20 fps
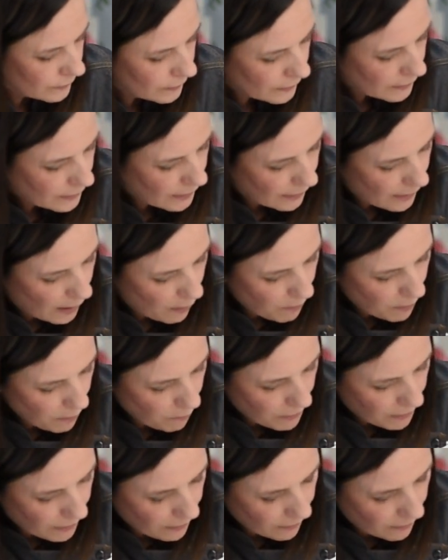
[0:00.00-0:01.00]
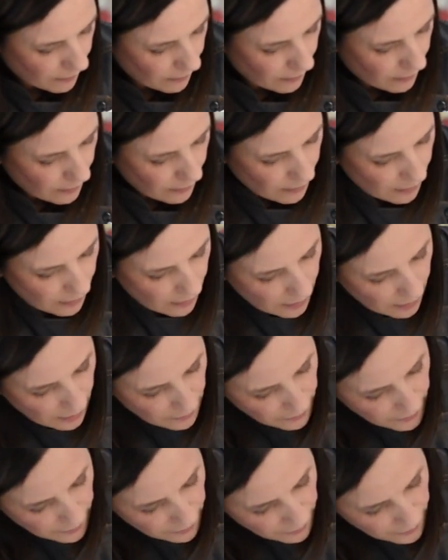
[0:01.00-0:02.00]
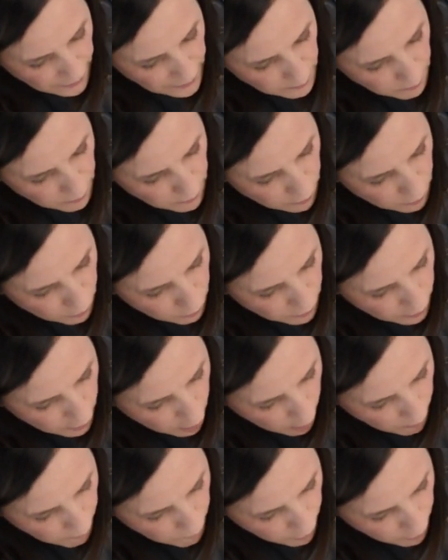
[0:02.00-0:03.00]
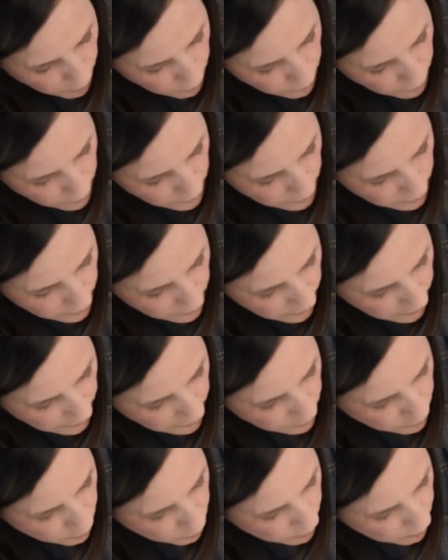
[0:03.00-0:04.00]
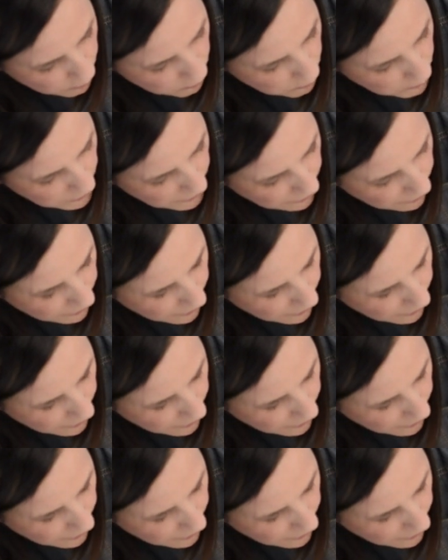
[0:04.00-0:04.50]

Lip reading: Take that one away and then this one's going to come round and it's going to meet